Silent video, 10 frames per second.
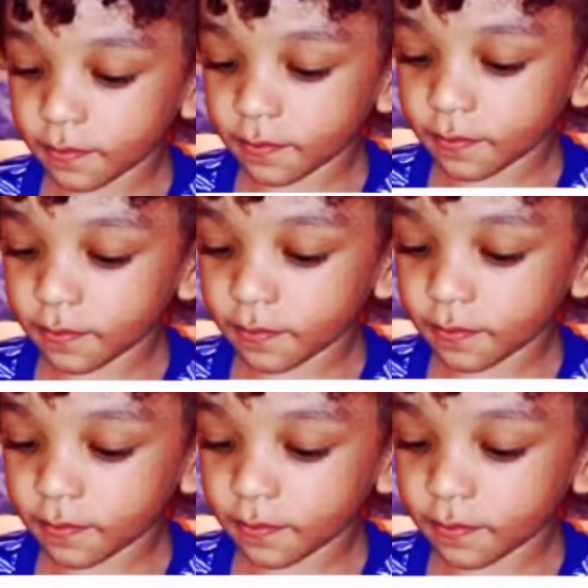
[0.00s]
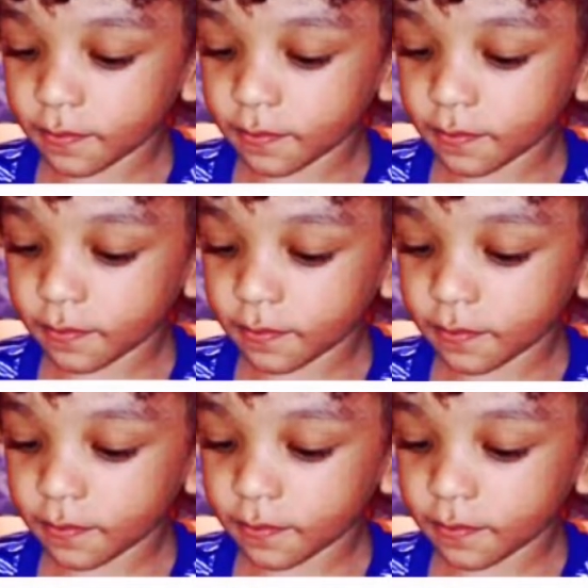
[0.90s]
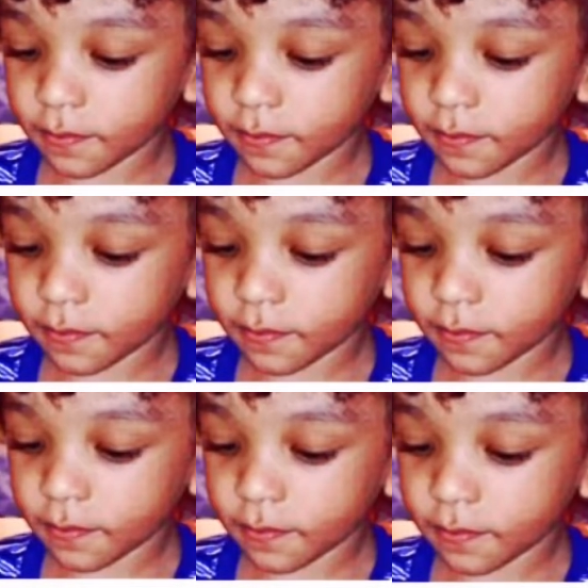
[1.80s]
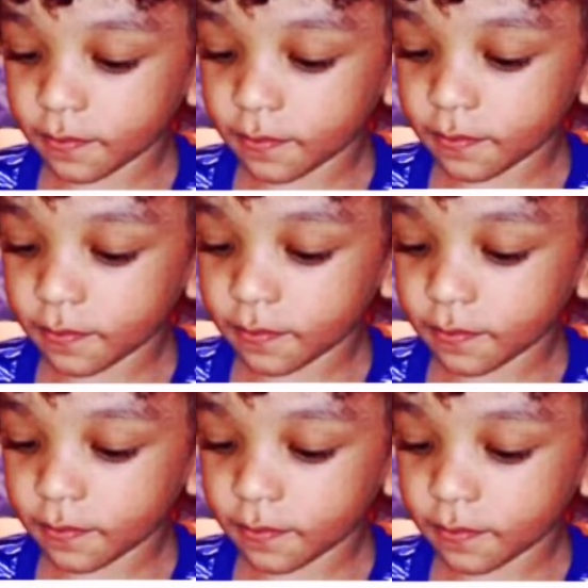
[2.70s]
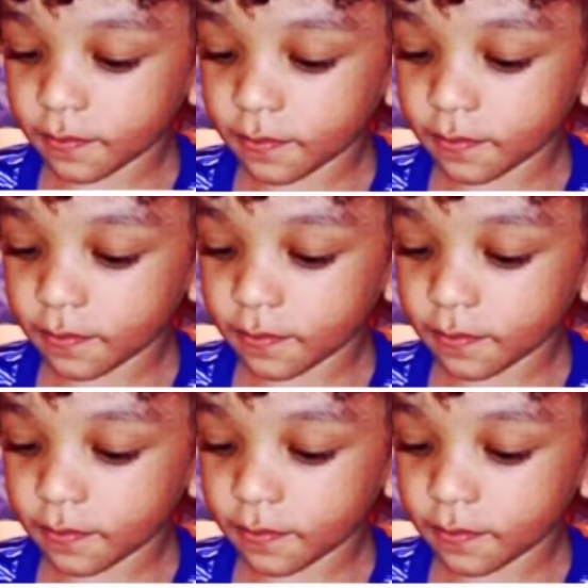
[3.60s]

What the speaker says: [no speech]